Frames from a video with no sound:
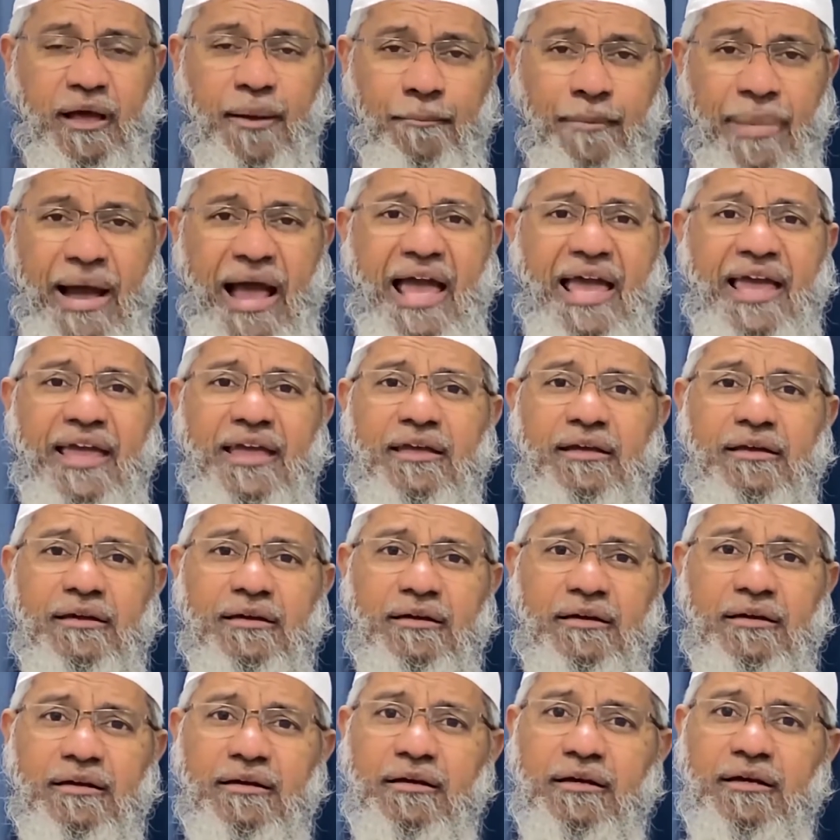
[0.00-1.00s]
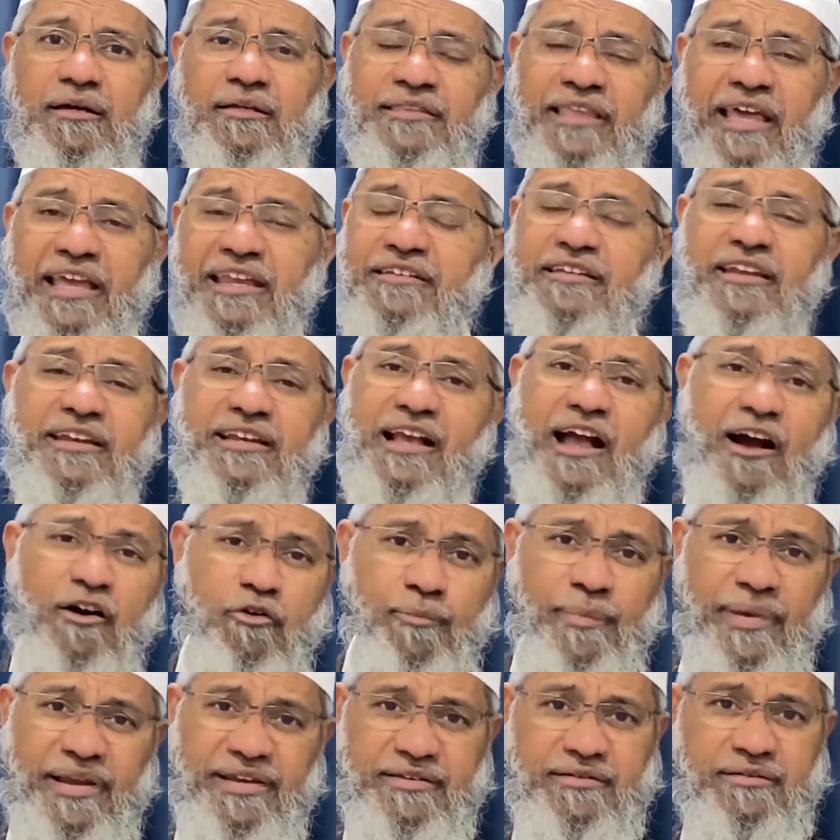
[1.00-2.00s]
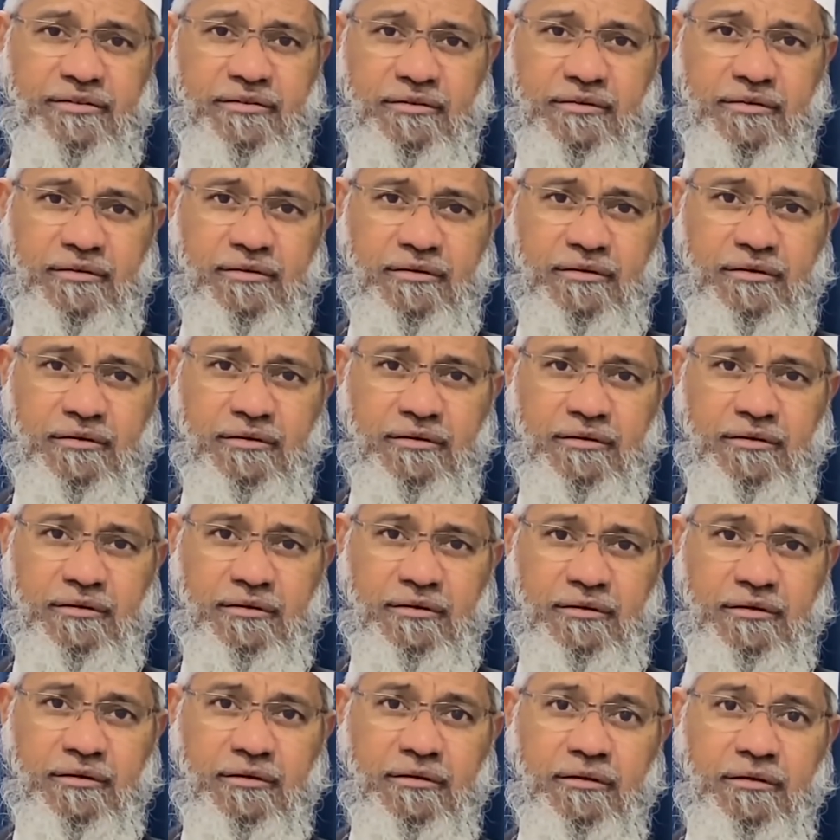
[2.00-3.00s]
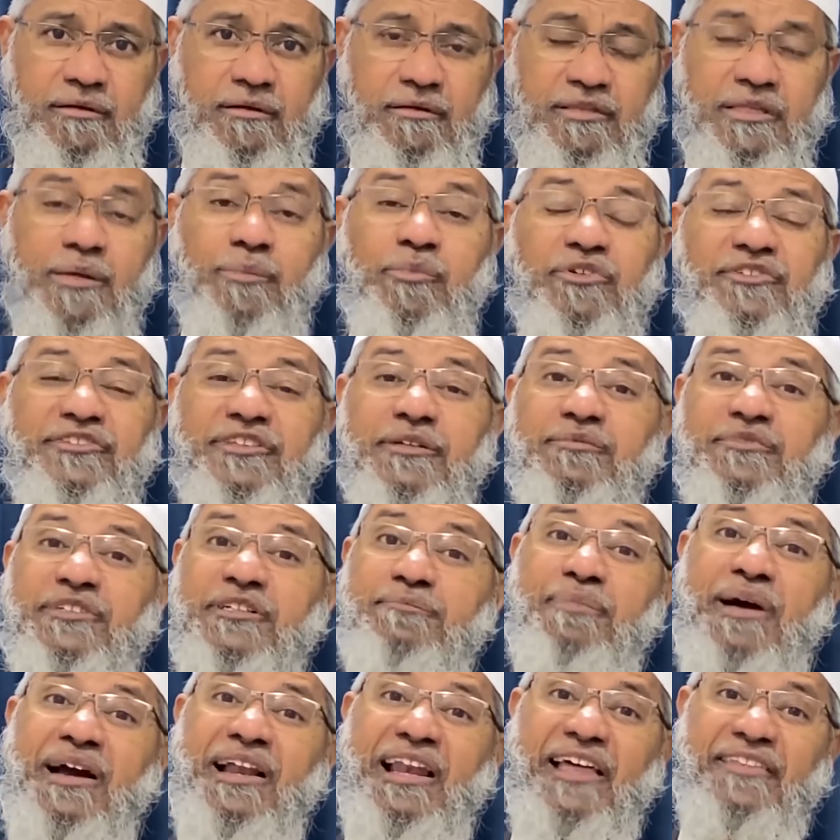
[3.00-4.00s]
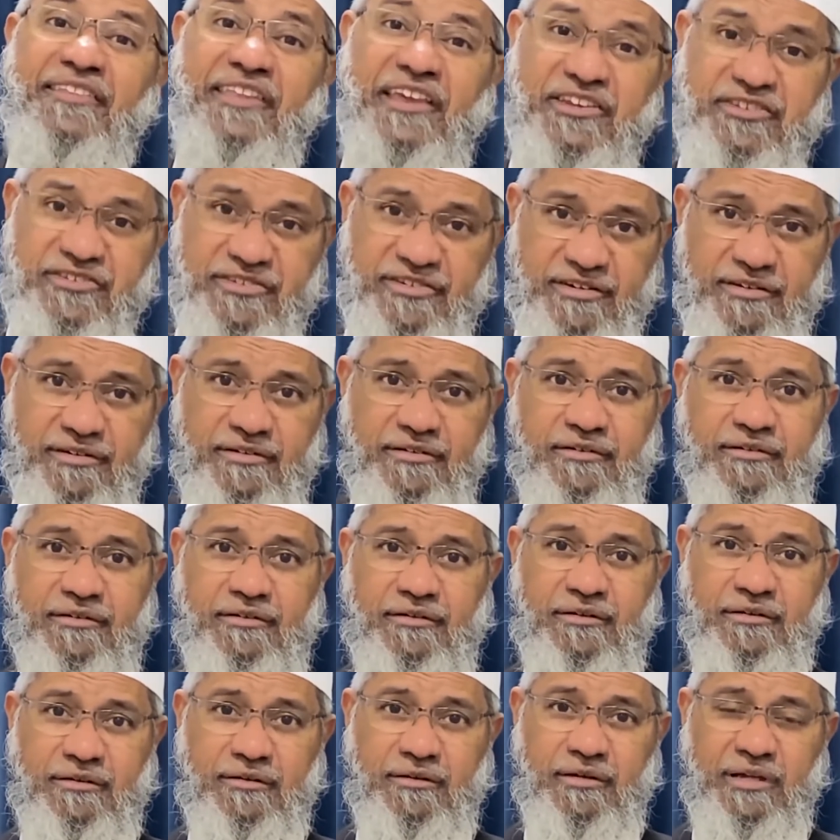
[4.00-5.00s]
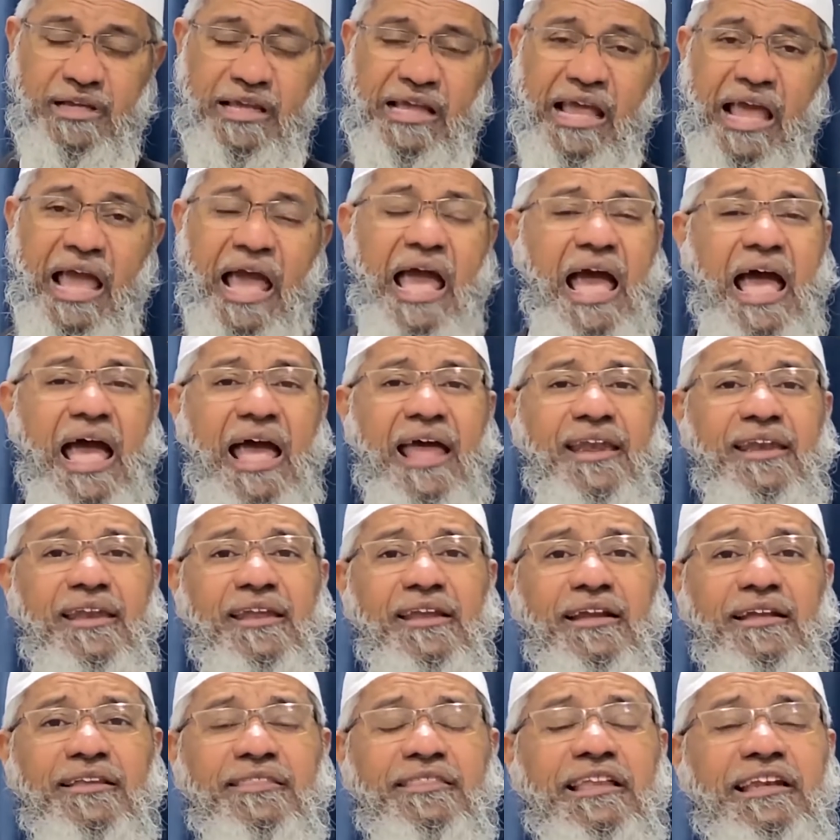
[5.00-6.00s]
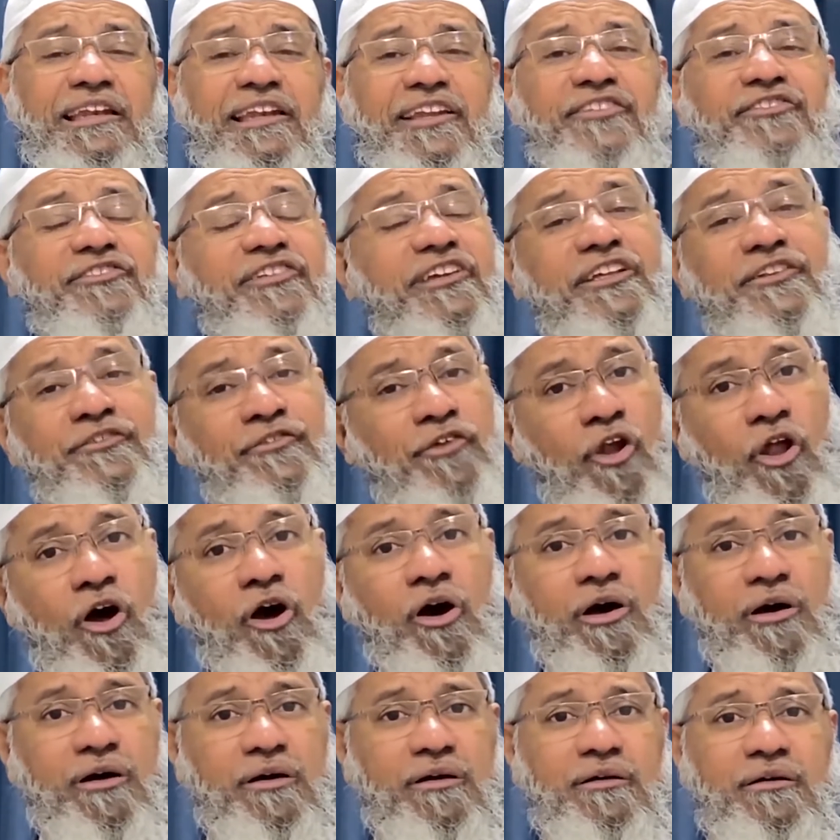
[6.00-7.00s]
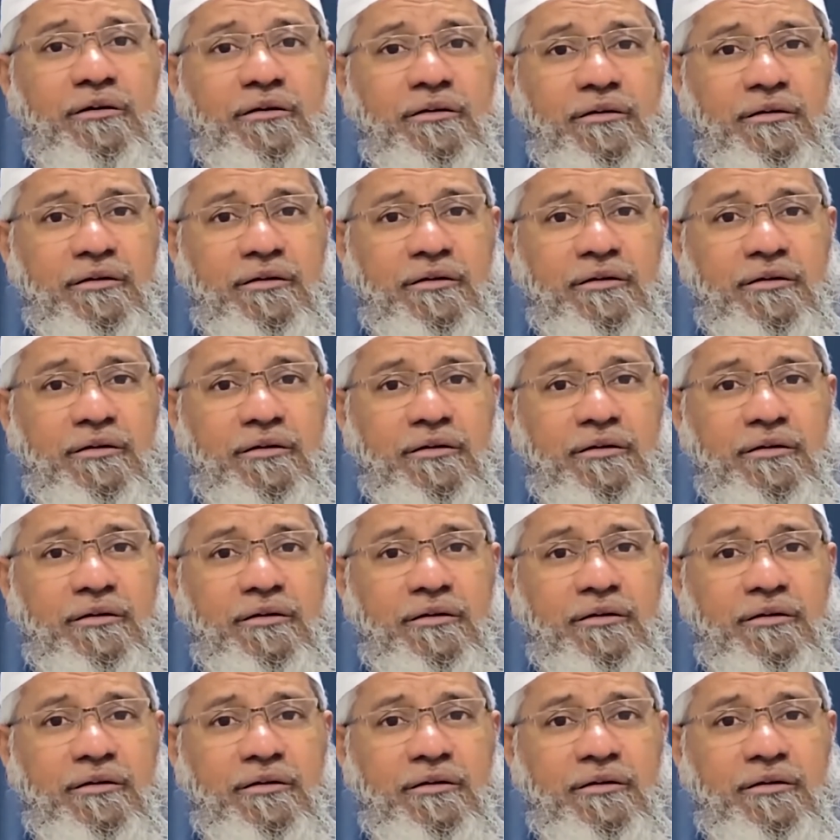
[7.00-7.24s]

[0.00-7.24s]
by the Indian government, the Muslims in Bangladesh, and the list is long.